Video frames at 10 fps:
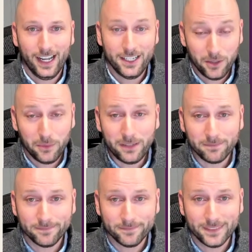And you know what?
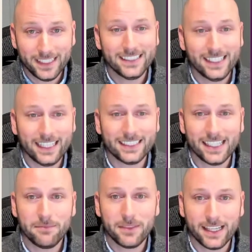The exact
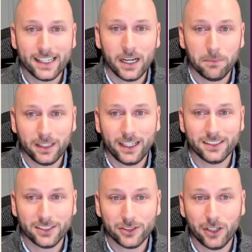same thing
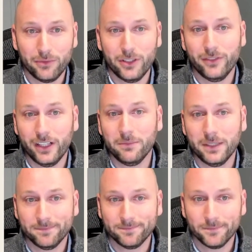applies to software
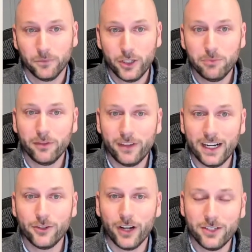development. When you
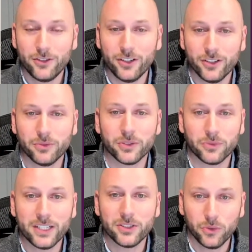provide your engineers with the
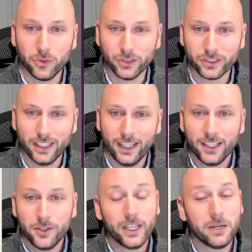right tools,
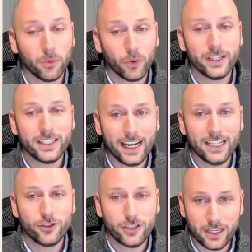you get a more
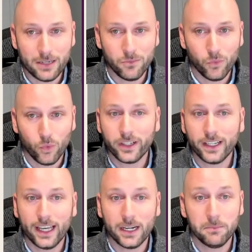engaged team
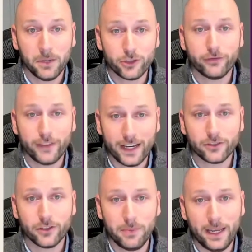working at a much
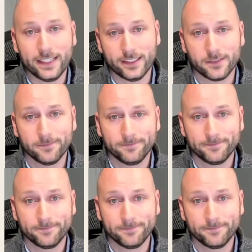faster pace.